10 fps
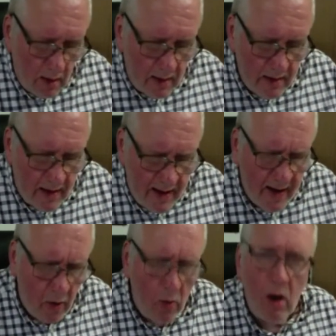
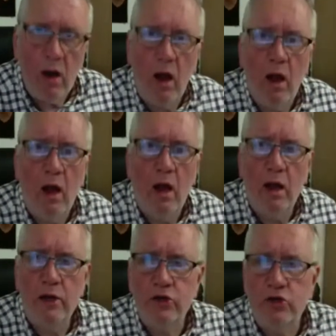now
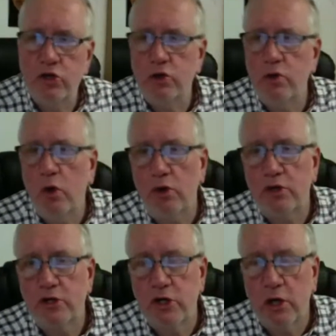do not
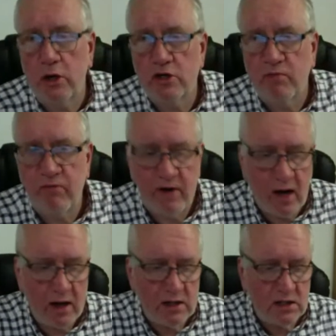charge
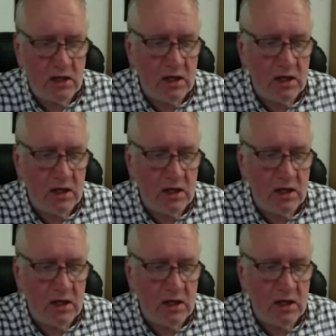VAT